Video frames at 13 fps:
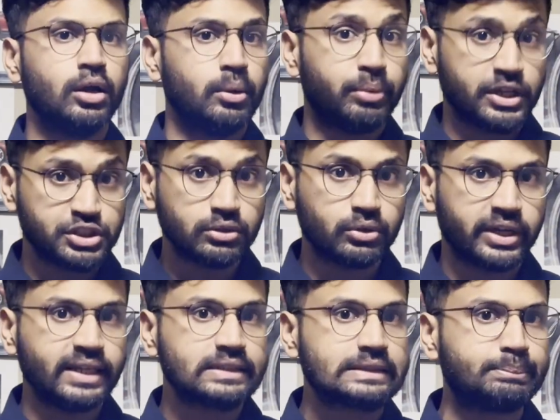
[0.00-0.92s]
Pressure
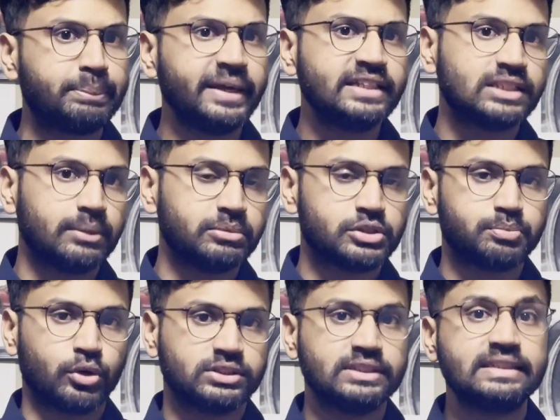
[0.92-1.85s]
cooking speeds up this
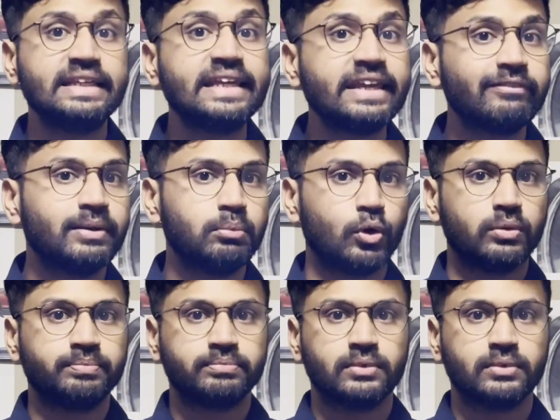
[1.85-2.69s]
process even more.